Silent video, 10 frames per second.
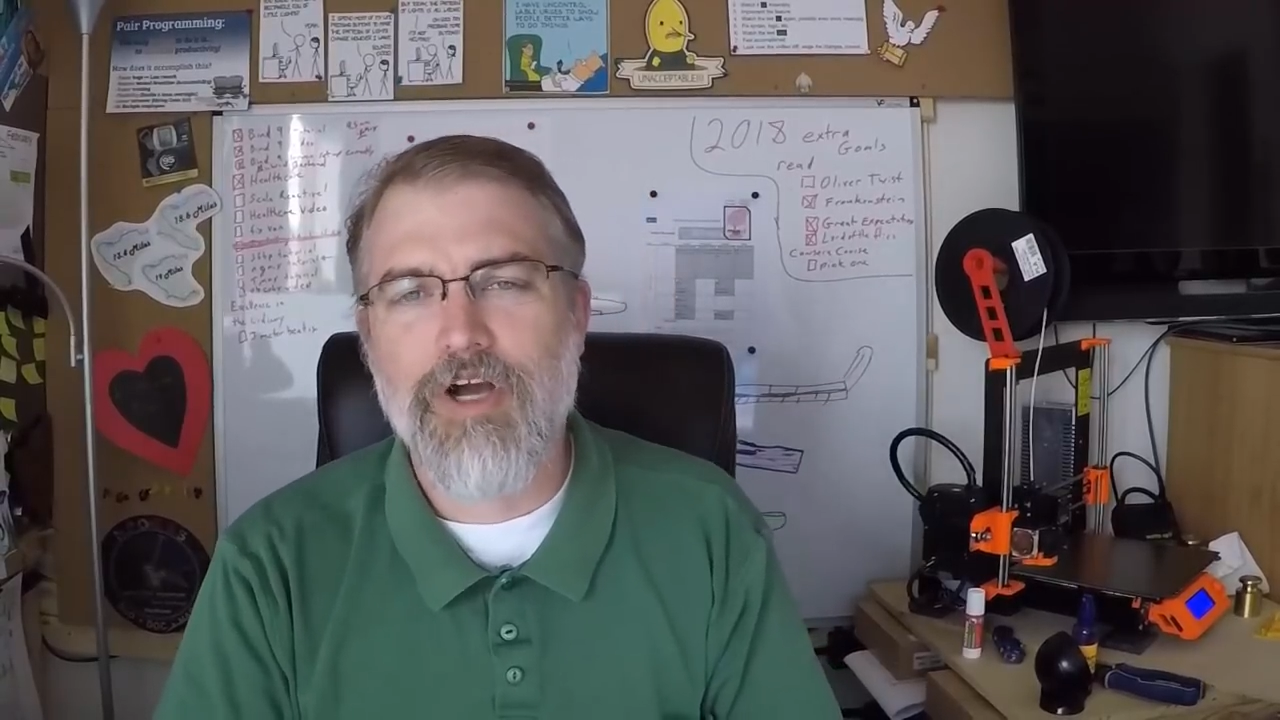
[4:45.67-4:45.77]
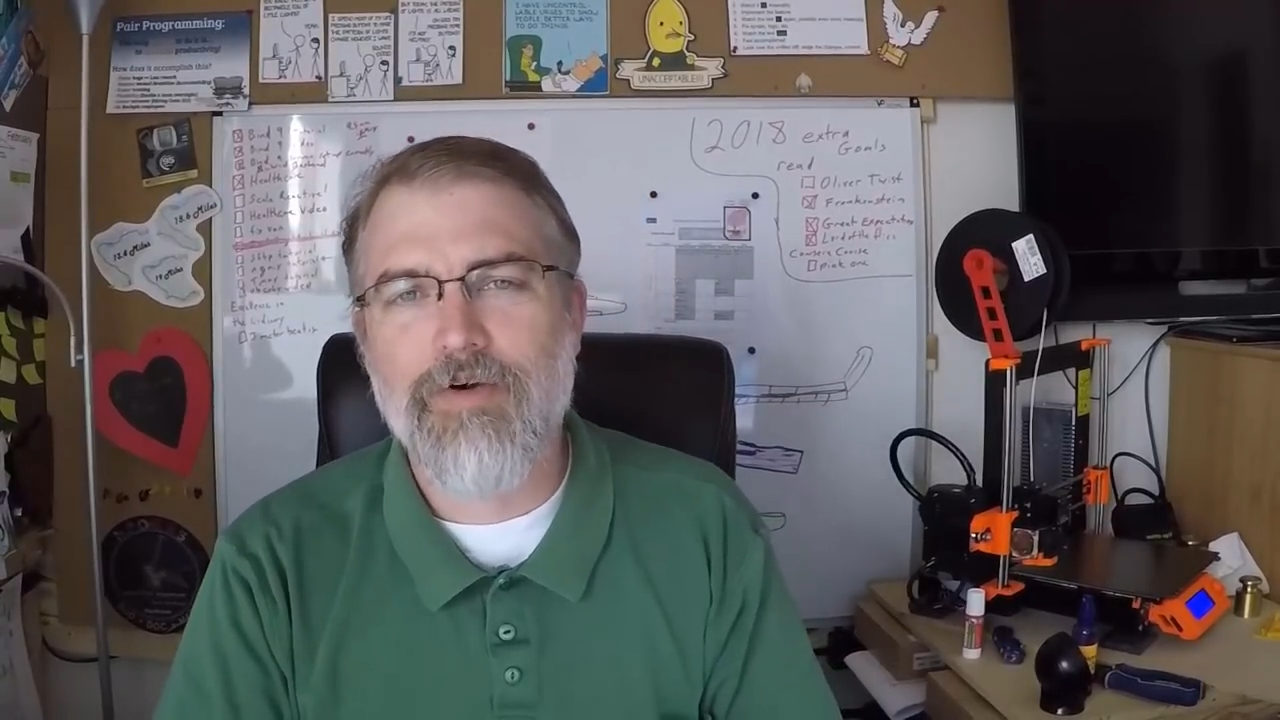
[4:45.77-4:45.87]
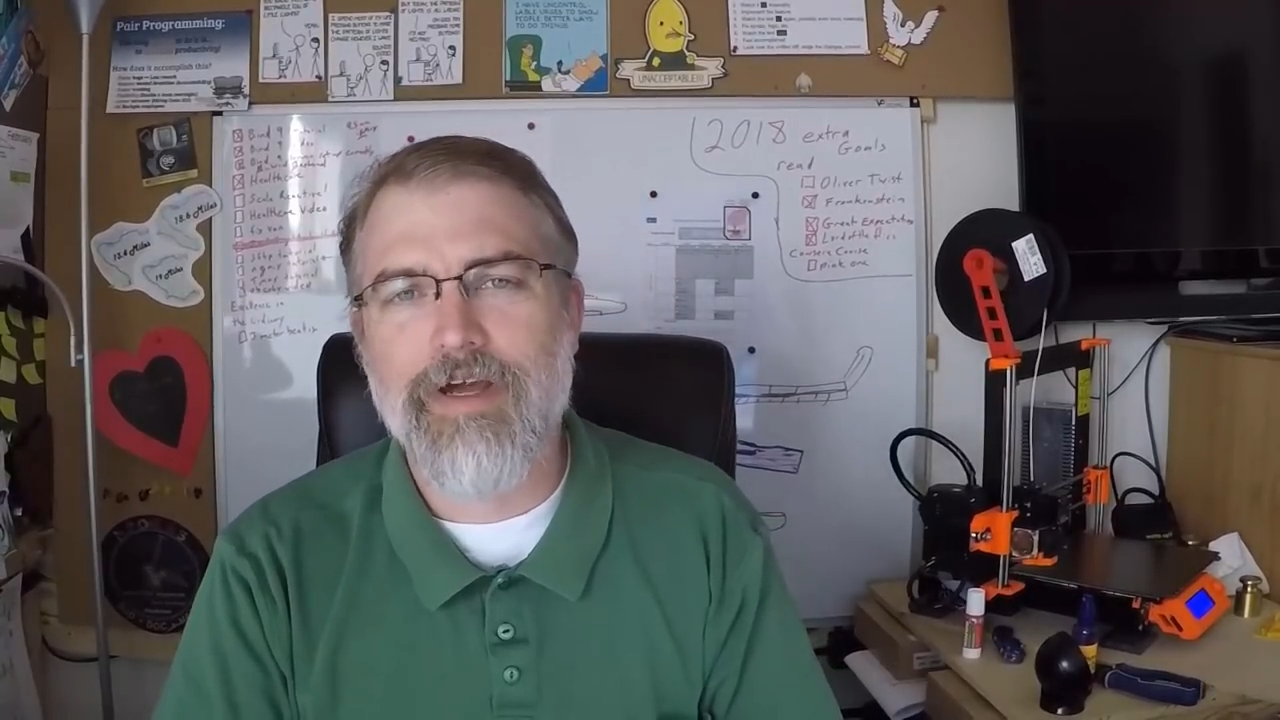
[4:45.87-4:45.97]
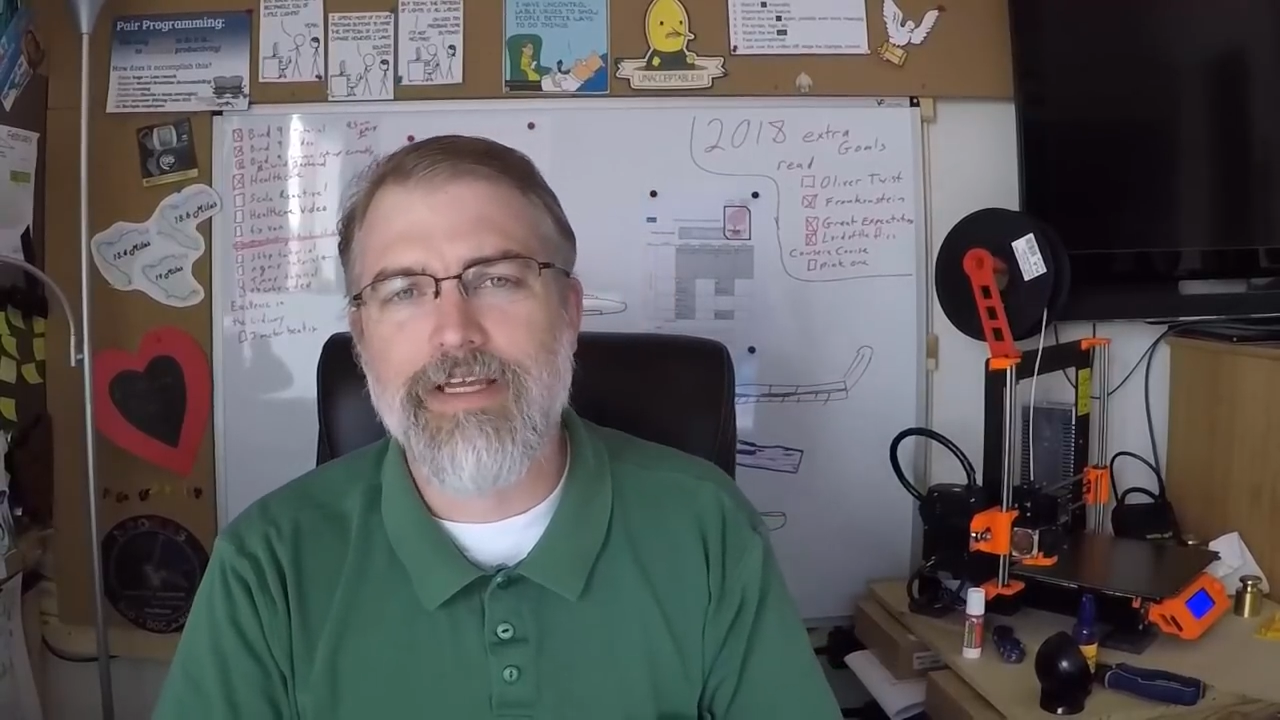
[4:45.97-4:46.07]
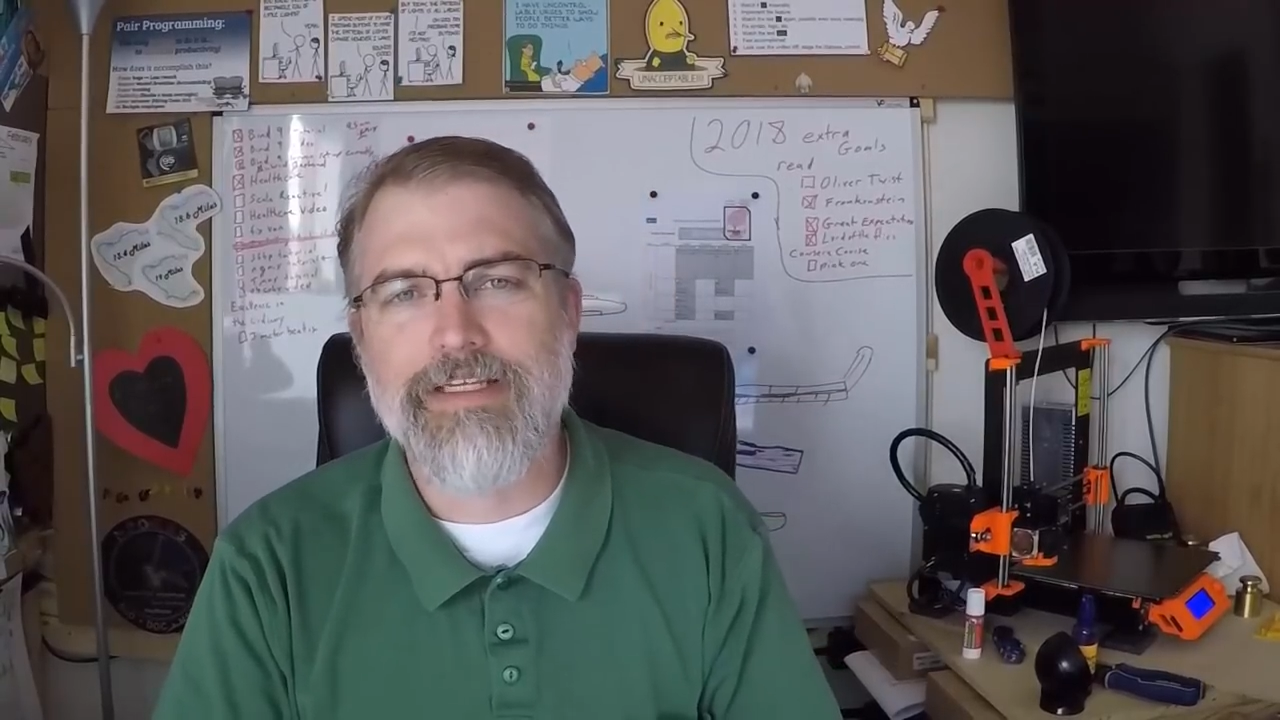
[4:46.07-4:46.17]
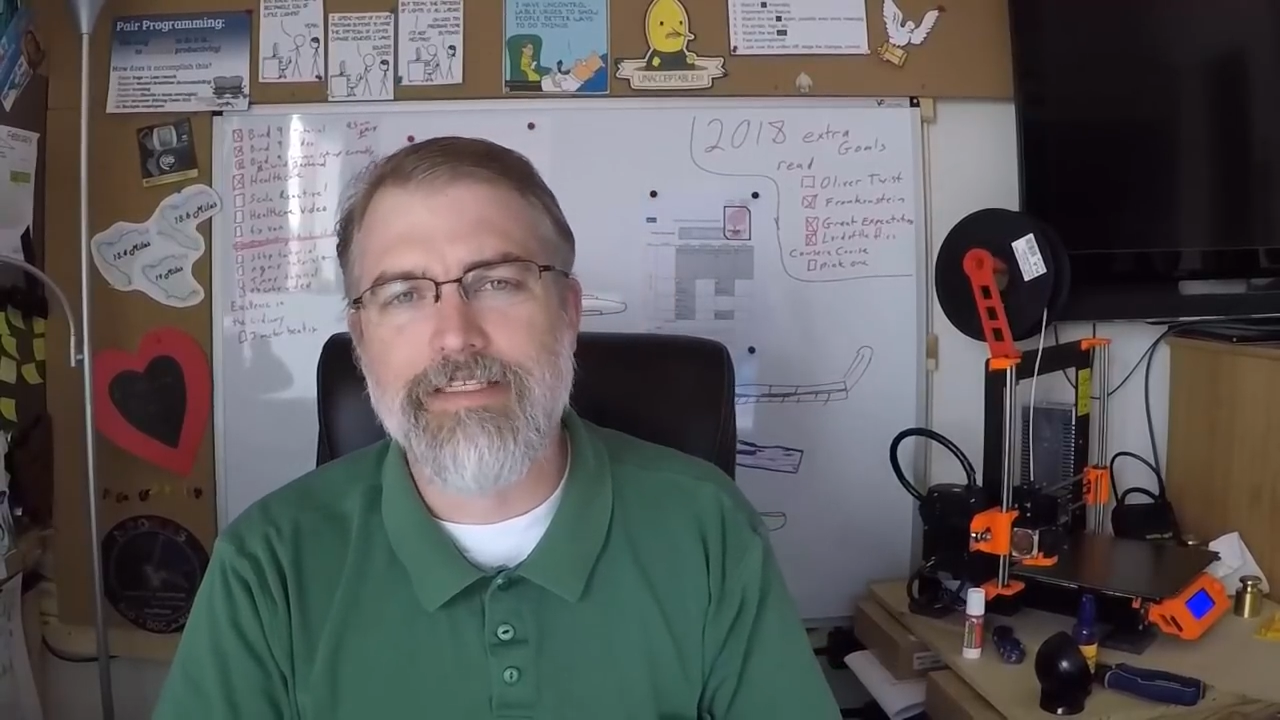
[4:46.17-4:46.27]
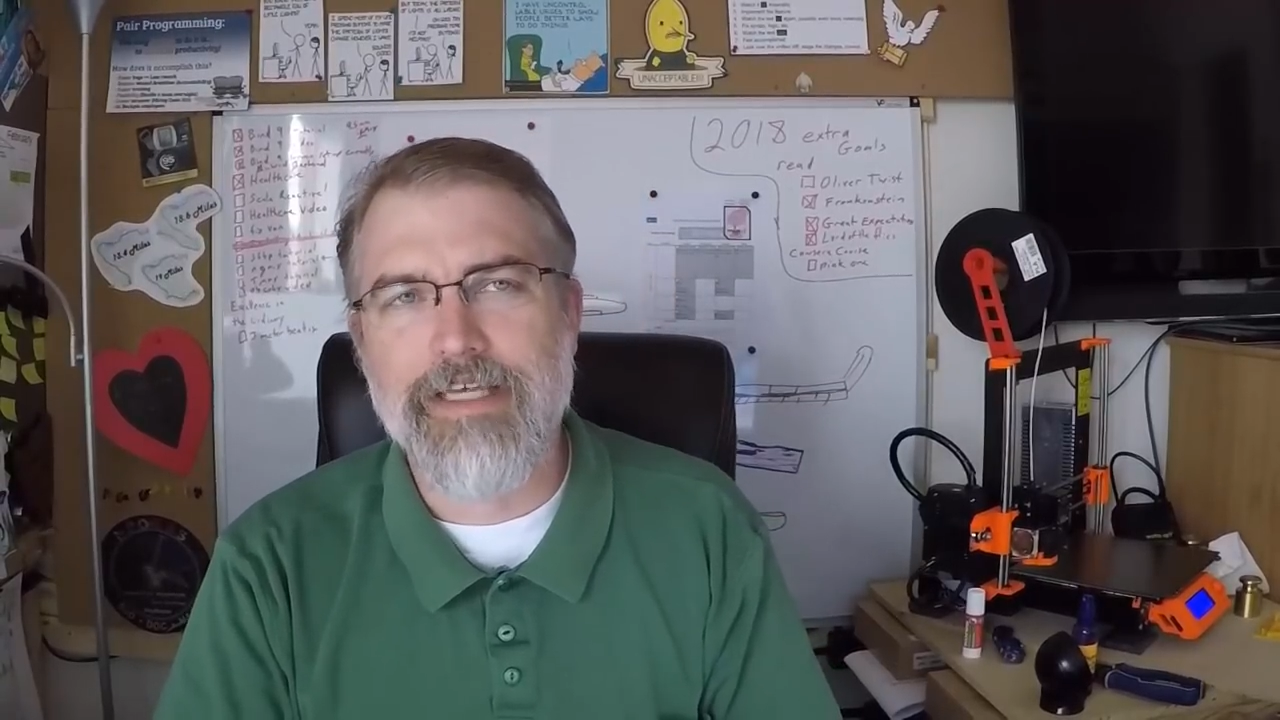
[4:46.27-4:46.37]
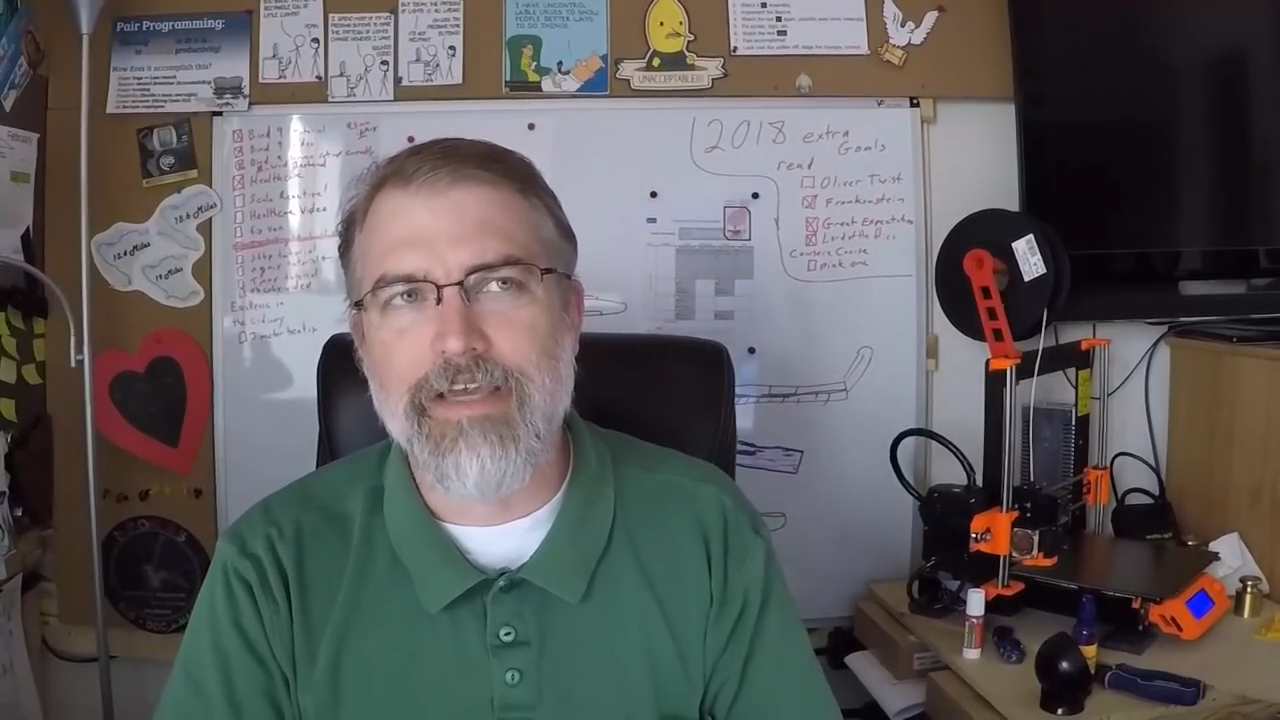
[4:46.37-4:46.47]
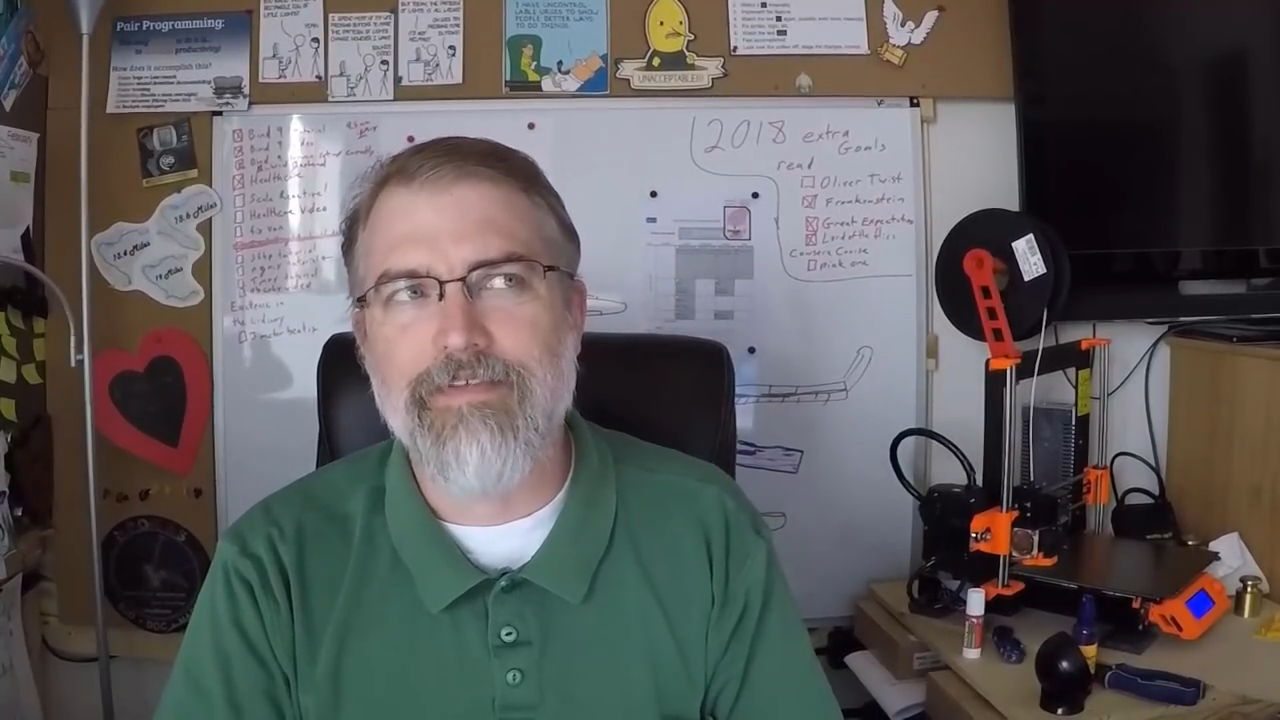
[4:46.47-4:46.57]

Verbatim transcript: I can save it,